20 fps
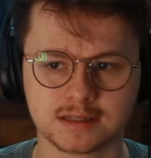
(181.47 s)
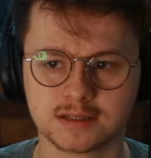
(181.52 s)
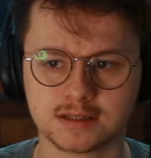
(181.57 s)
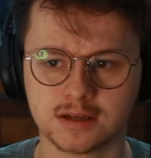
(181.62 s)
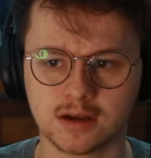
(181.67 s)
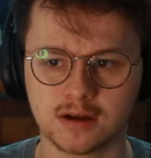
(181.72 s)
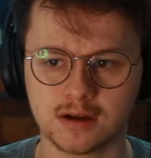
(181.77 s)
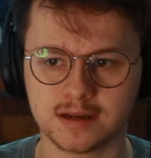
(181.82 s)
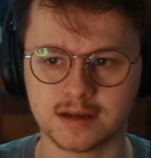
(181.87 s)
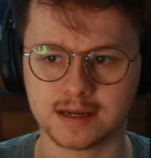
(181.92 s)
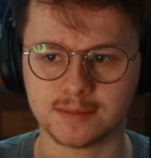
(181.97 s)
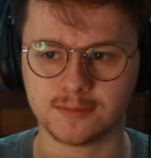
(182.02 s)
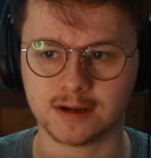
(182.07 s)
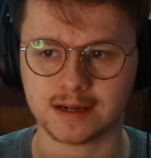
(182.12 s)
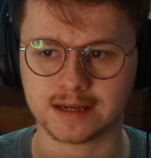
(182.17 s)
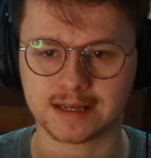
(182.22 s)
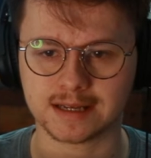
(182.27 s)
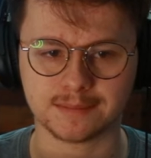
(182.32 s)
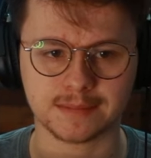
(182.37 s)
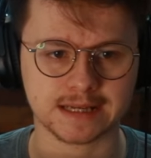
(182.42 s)
God, I'm
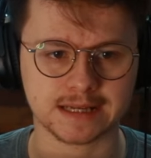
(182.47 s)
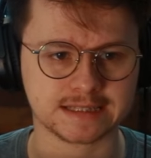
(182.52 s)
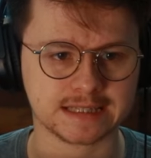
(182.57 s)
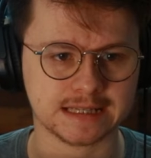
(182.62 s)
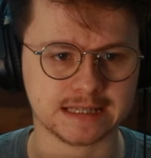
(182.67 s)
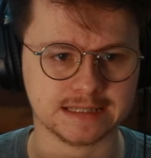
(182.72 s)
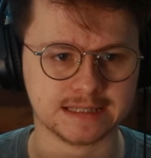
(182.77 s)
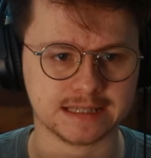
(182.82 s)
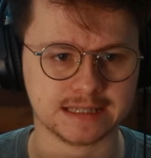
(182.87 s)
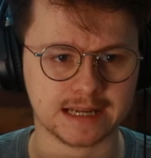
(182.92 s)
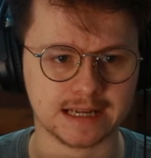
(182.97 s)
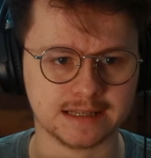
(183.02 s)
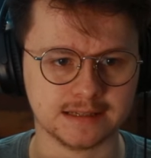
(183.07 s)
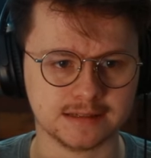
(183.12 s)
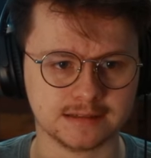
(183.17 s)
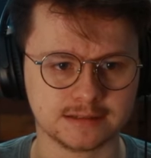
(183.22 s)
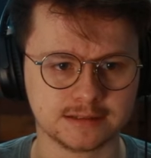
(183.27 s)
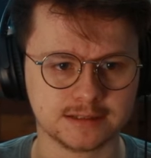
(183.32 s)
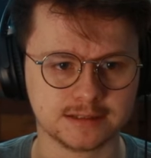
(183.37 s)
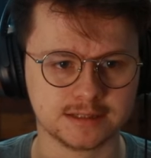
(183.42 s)
working messily
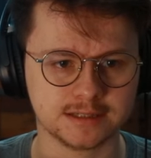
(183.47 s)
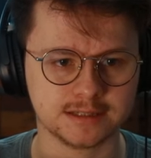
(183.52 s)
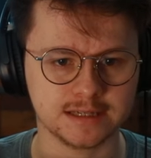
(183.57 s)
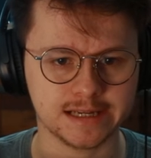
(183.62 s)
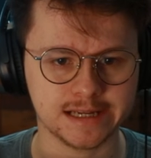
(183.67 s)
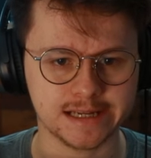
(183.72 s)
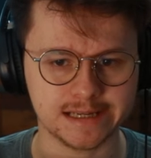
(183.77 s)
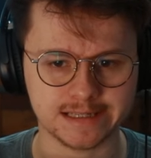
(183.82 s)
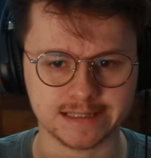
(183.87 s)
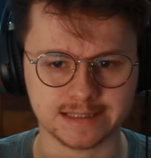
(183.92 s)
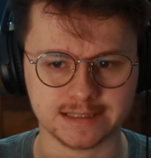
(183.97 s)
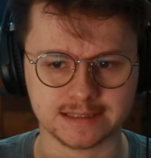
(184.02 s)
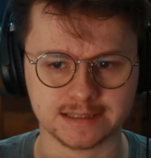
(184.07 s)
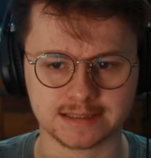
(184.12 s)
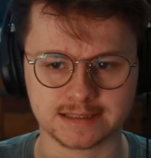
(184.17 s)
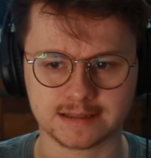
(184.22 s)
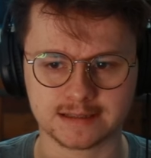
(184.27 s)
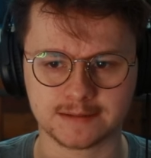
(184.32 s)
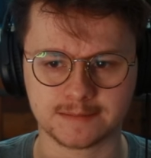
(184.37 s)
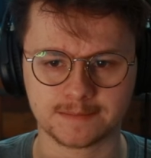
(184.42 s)
today.
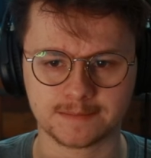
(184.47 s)
Jesus.